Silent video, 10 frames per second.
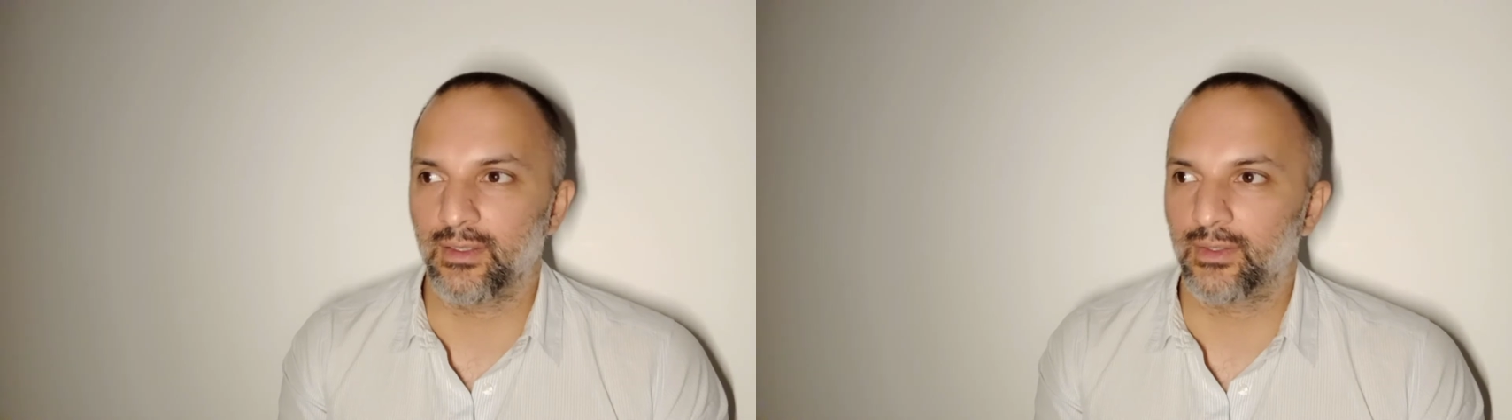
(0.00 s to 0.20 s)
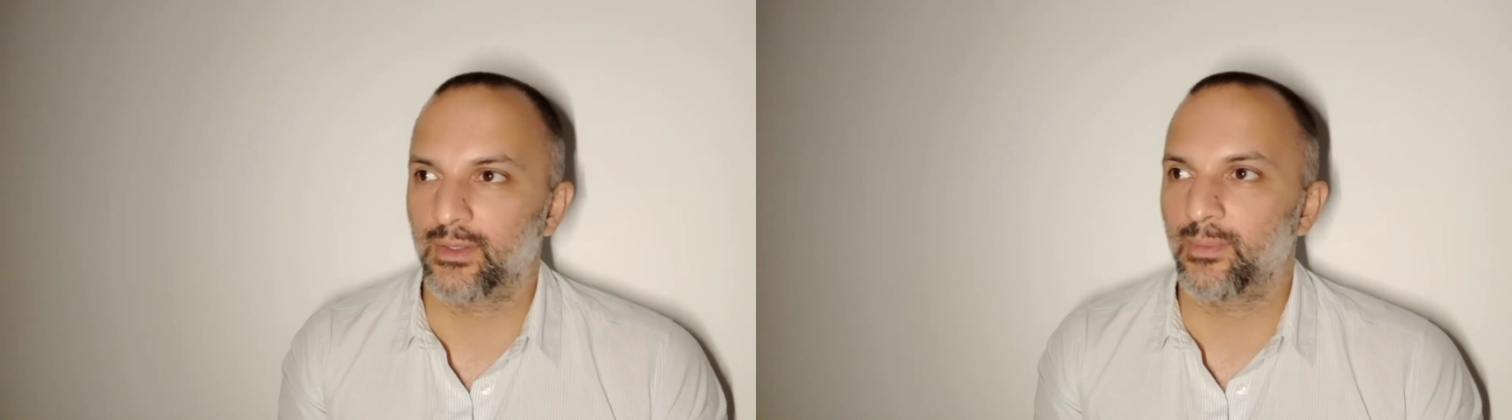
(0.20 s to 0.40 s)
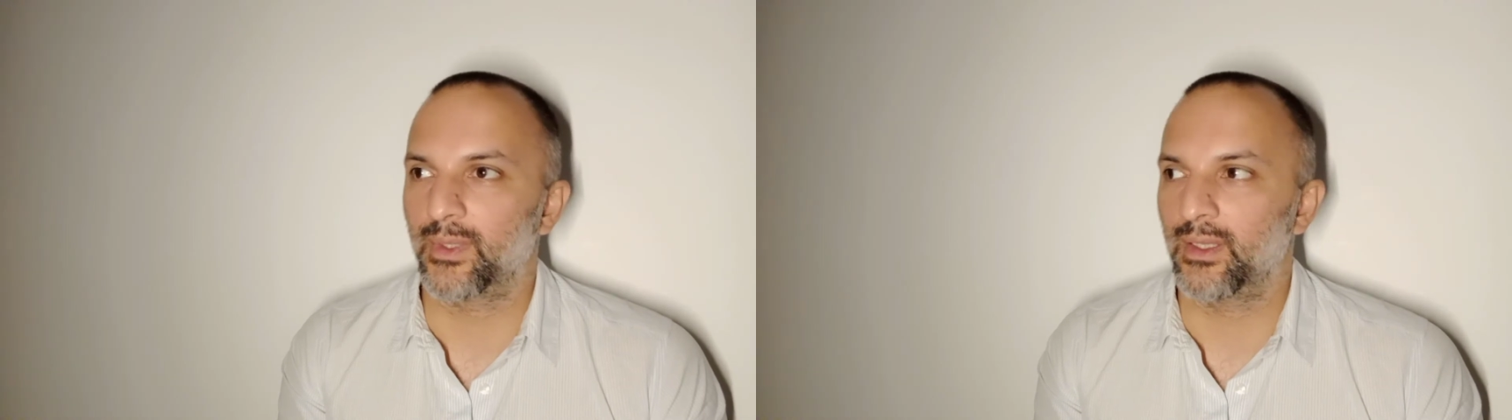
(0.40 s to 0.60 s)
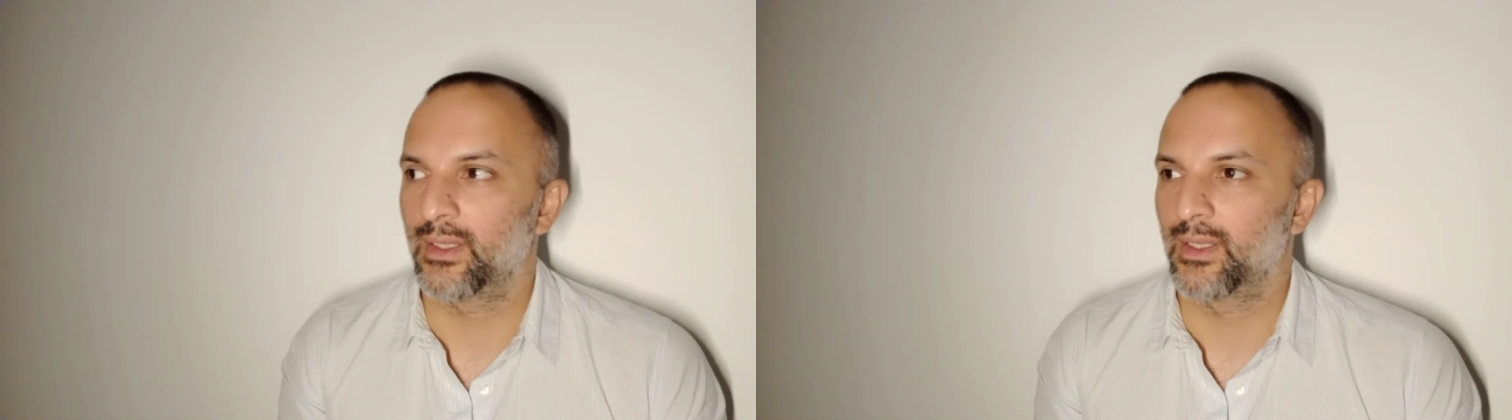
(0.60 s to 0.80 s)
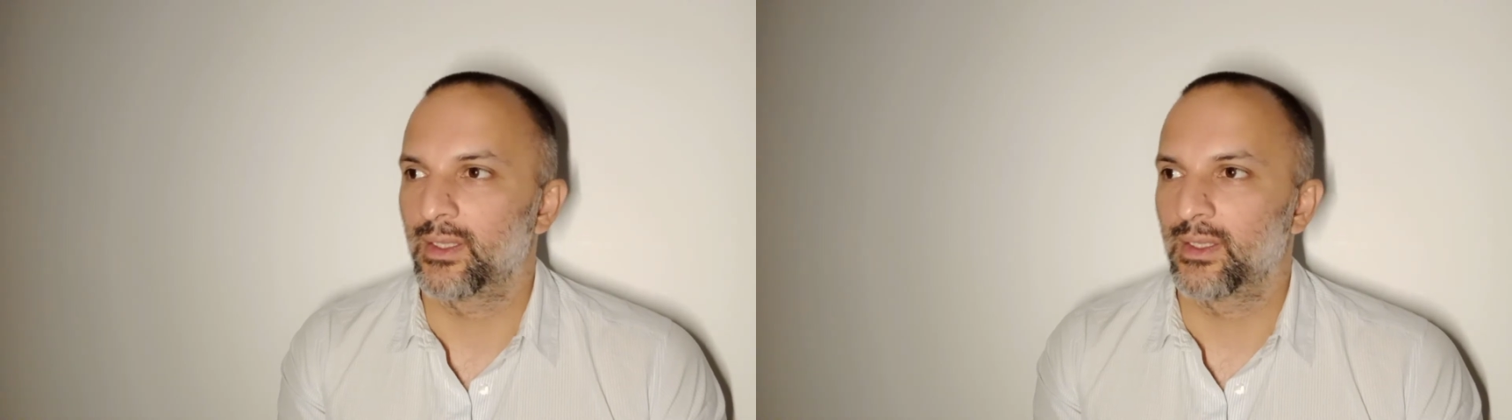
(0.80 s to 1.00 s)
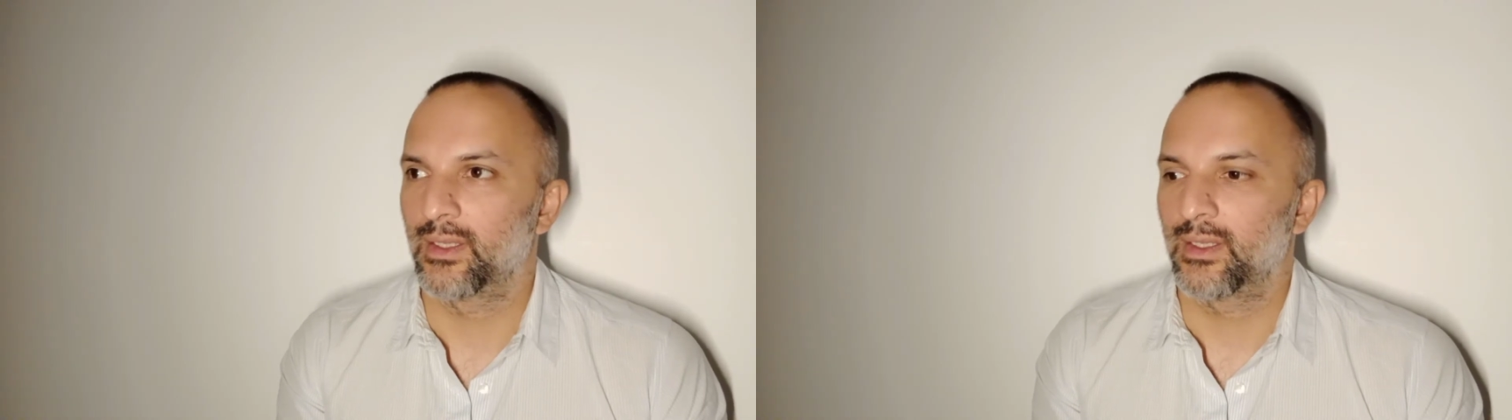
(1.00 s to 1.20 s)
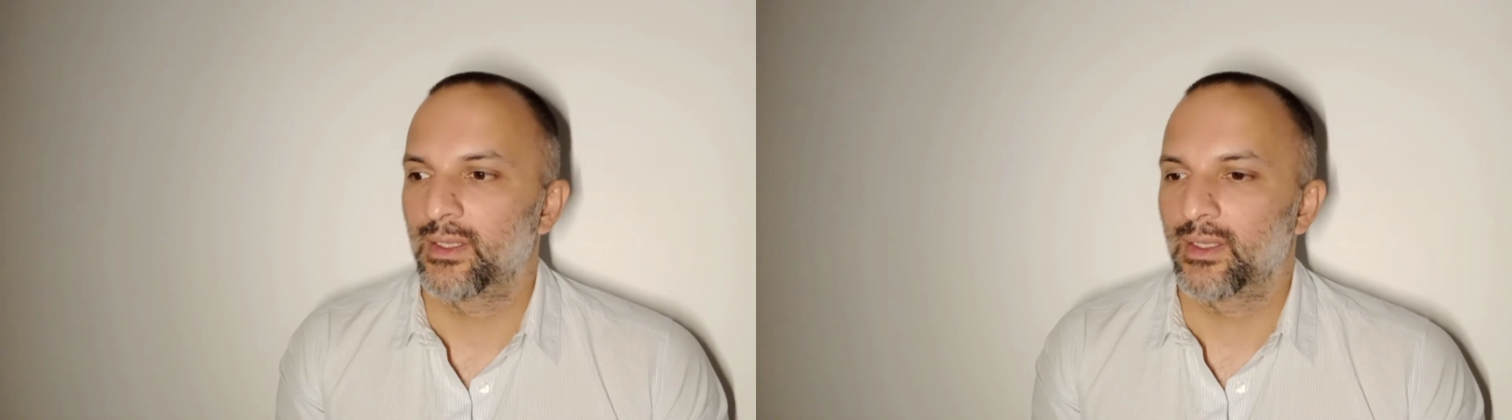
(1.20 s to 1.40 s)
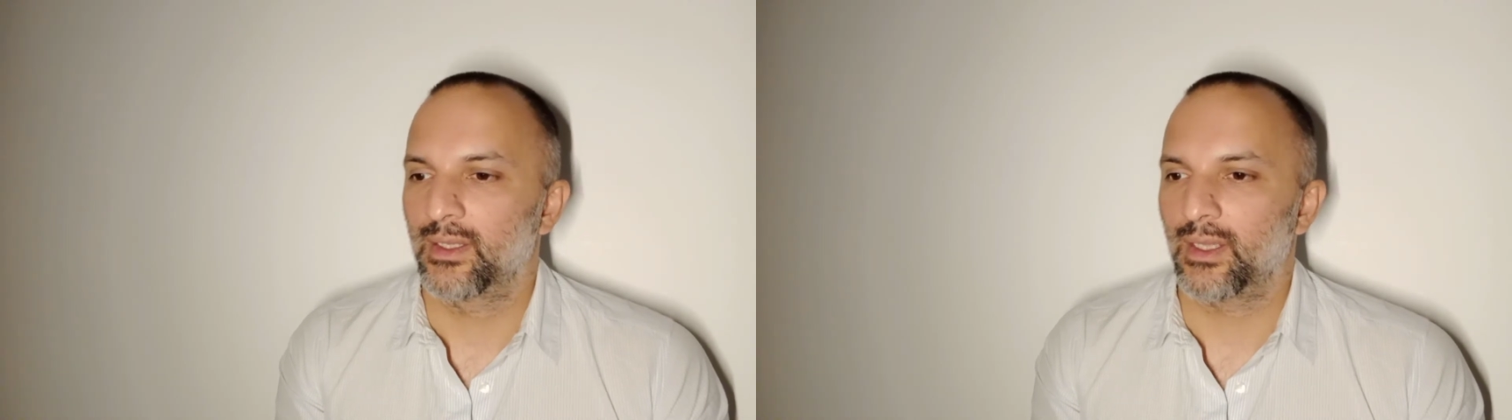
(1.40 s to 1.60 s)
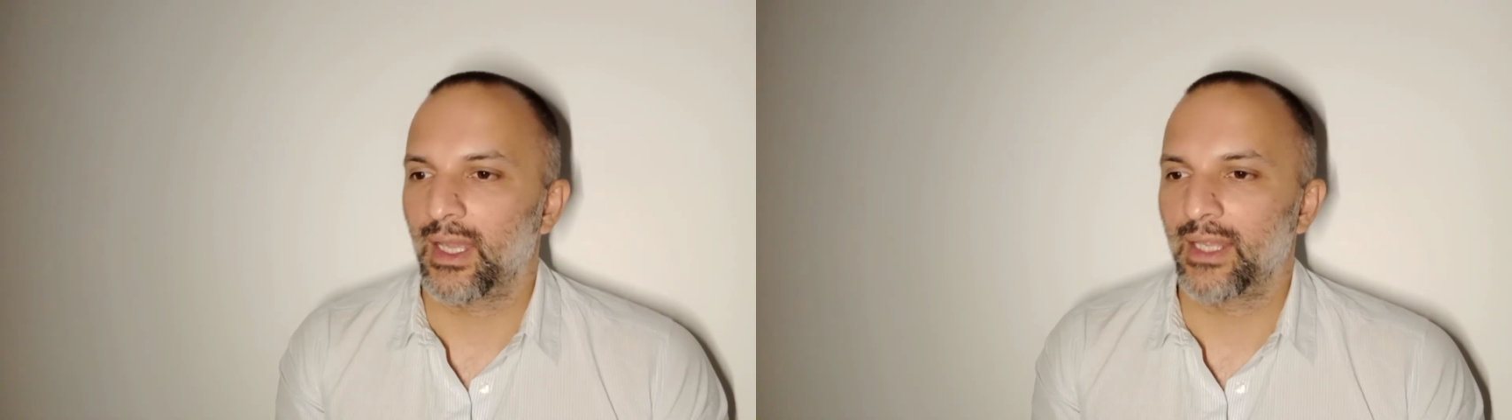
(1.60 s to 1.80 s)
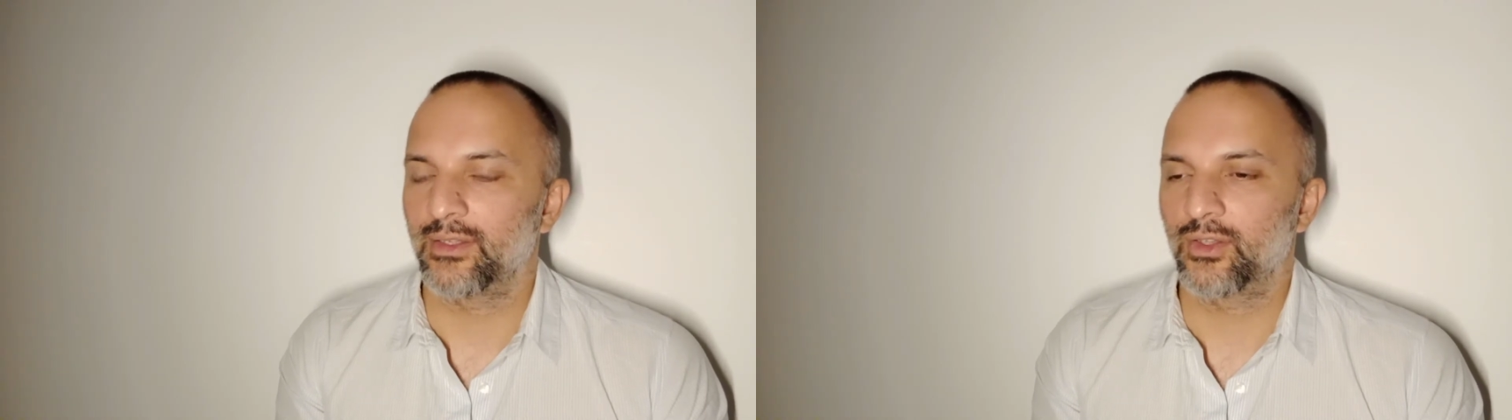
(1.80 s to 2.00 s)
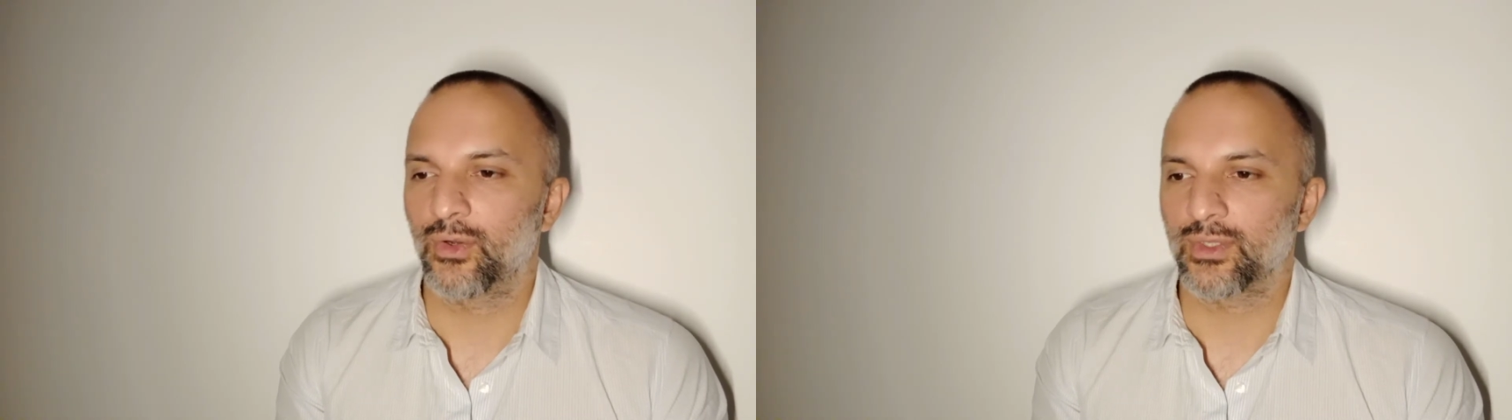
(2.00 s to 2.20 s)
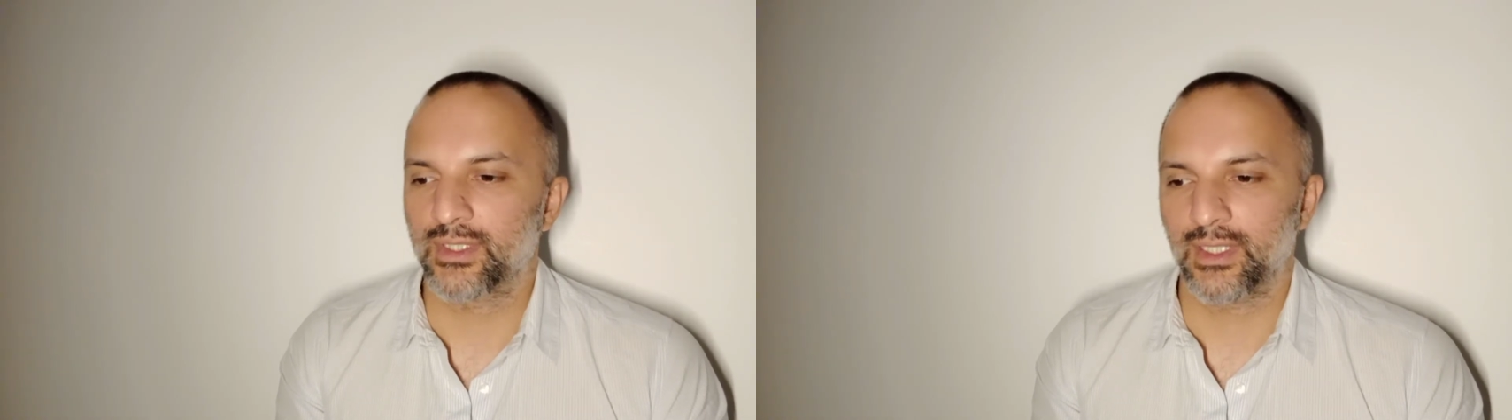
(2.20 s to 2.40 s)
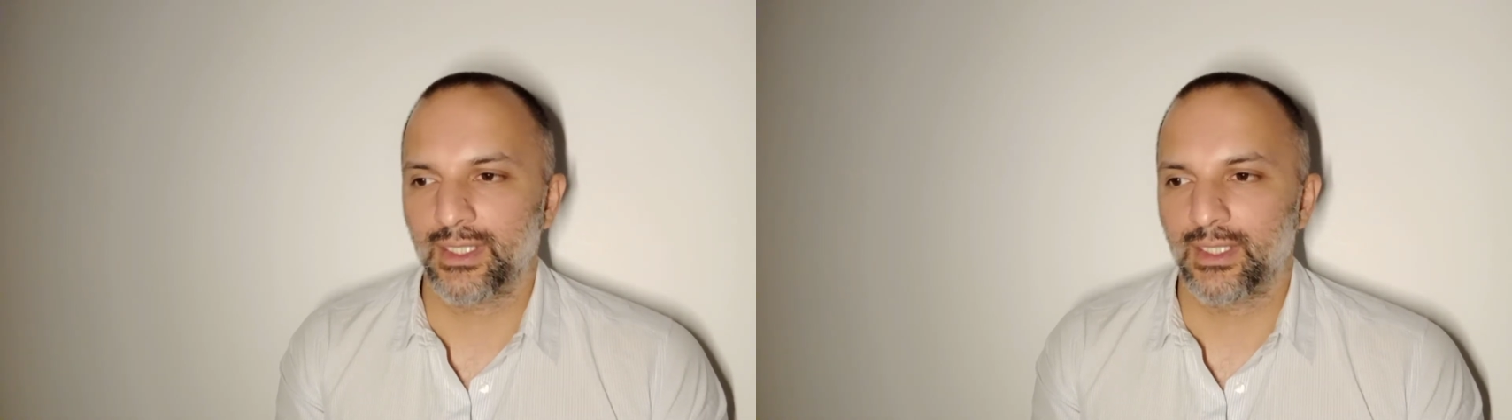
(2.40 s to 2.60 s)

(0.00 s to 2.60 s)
it could be. And of course,